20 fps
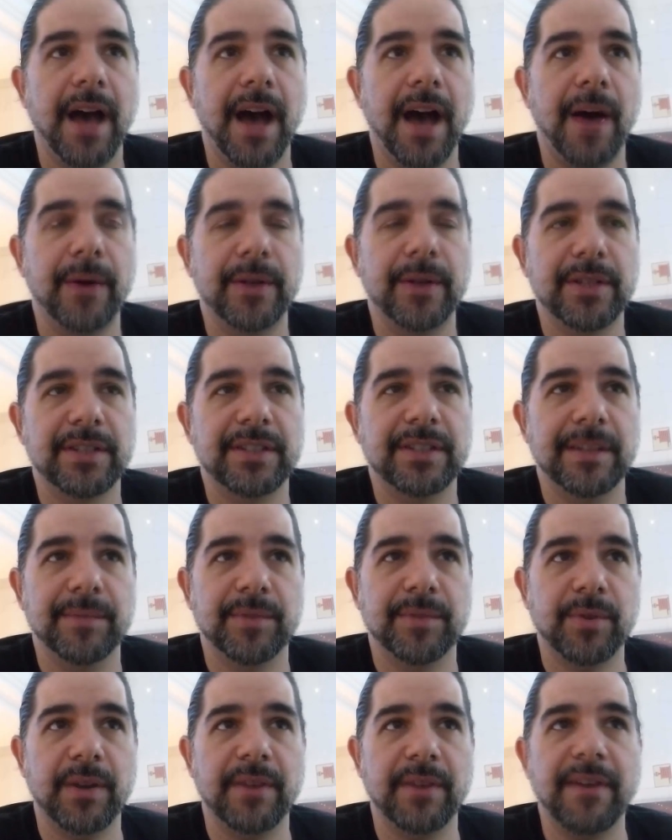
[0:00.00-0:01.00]
which it
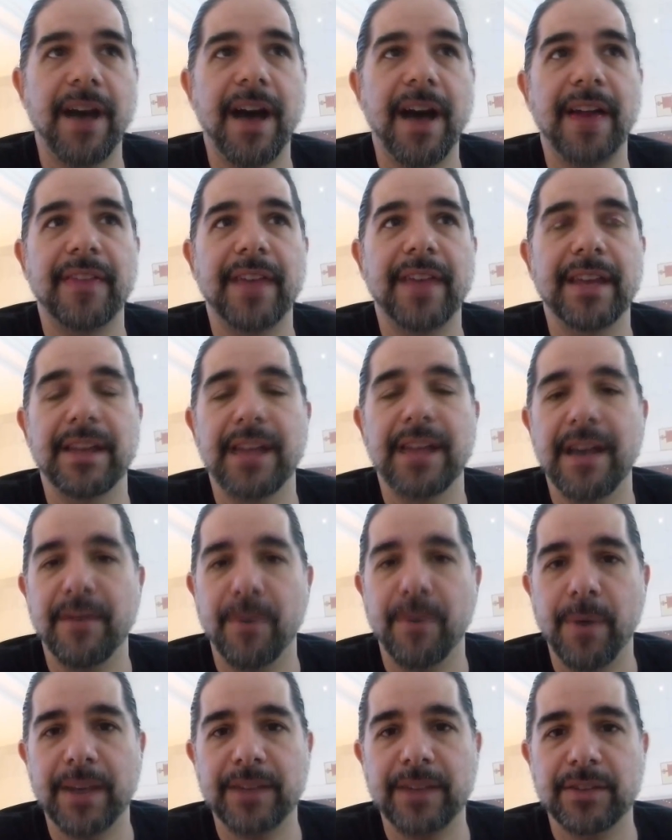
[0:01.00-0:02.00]
seems sort of odd that you have
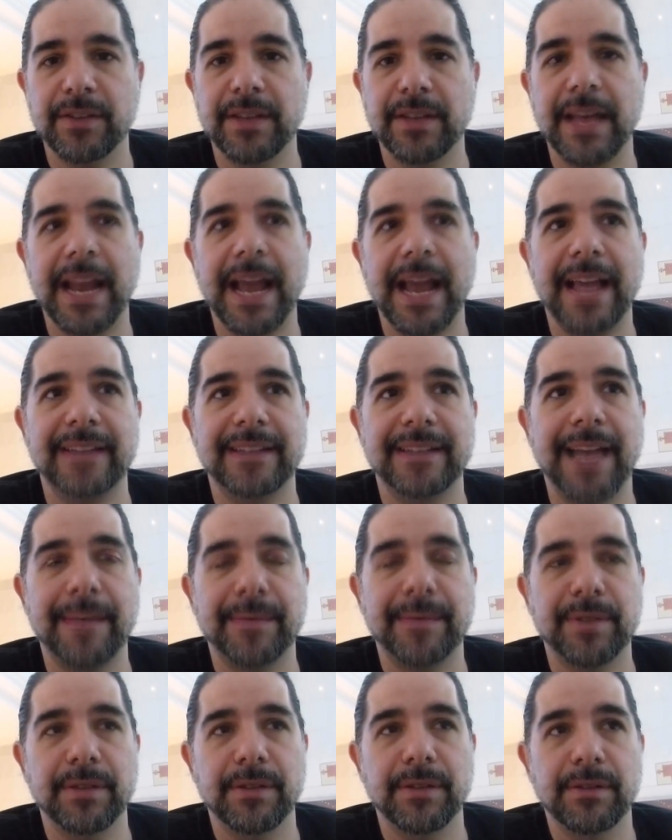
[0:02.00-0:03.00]
a Western that has
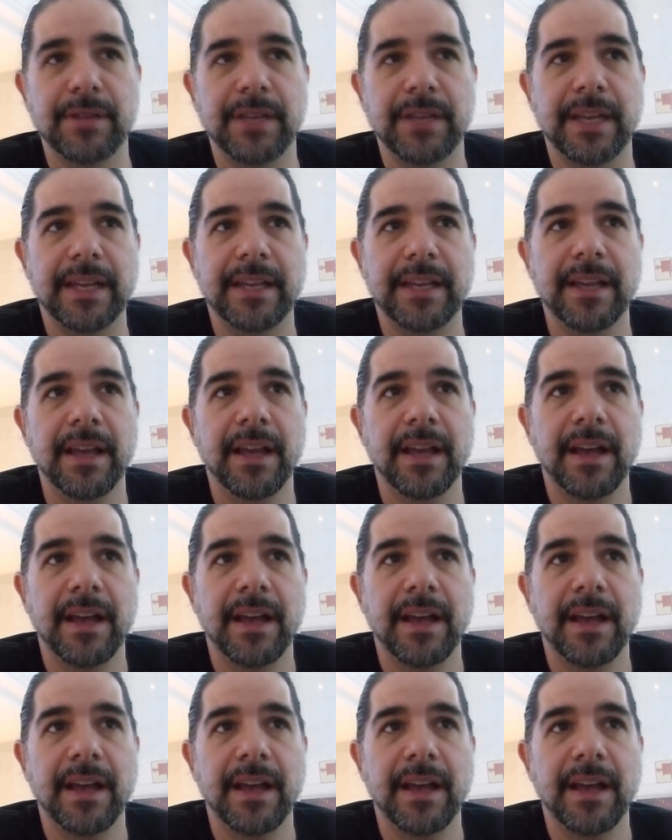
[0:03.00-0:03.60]
absolutely